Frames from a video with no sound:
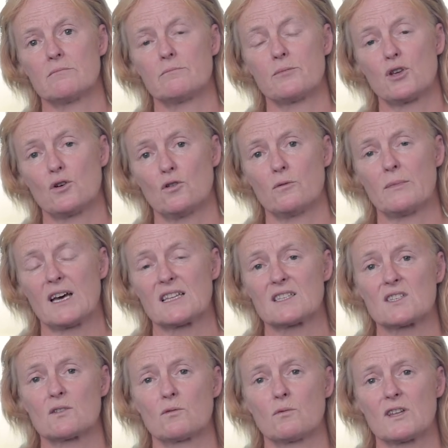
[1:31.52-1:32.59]
pure
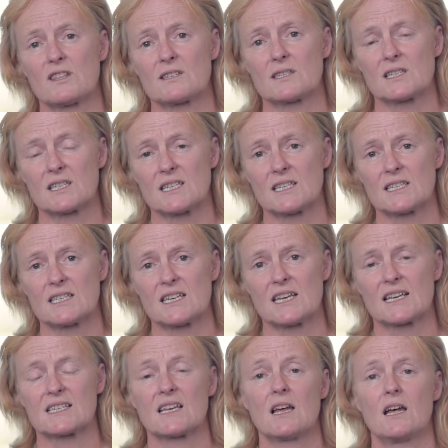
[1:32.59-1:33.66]
maths with
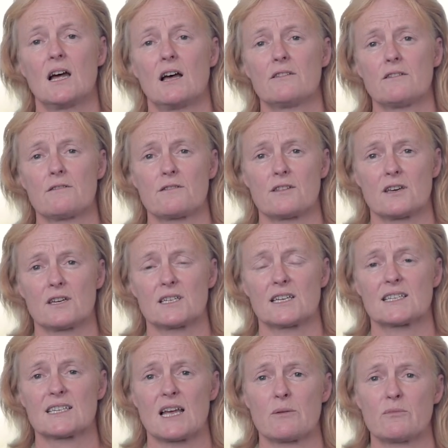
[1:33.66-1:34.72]
statistics and the third
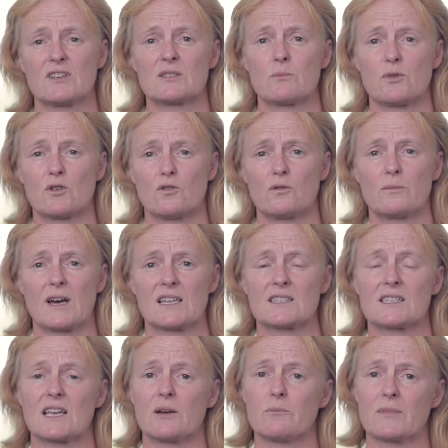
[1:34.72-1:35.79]
exam is pure
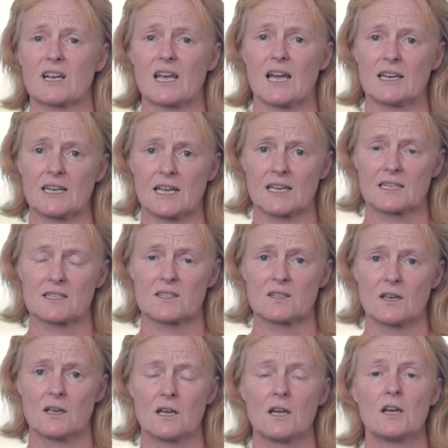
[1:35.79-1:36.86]
maths and mechanics.
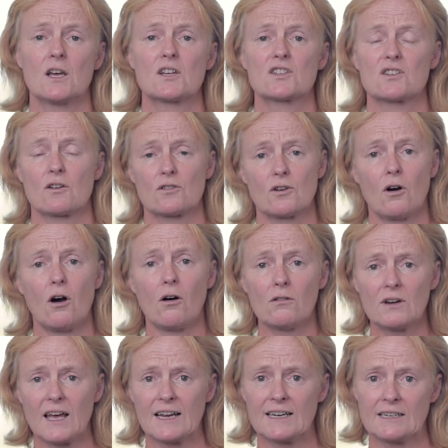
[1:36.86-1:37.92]
So your
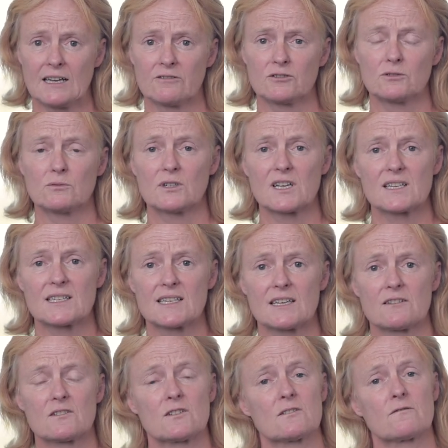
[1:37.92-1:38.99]
whole A level will
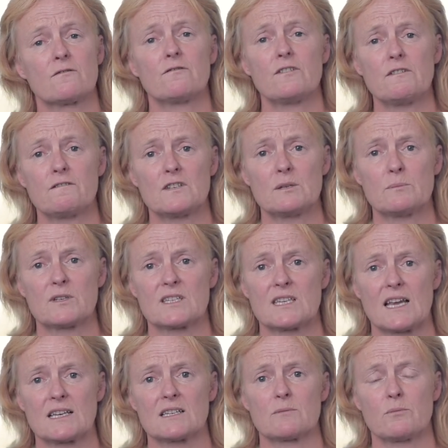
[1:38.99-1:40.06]
consist of
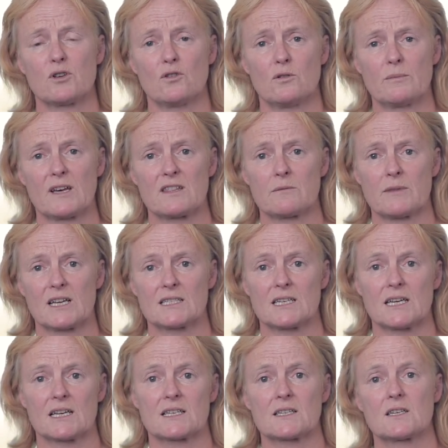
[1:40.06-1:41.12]
50% pure
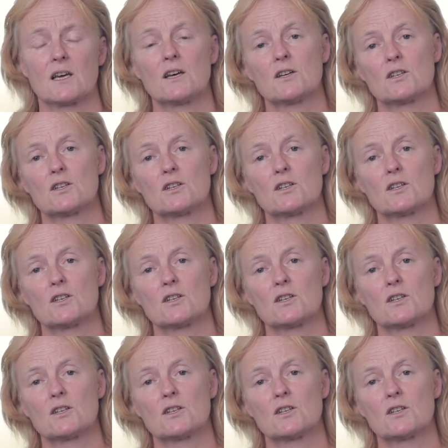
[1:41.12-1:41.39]
mathematics,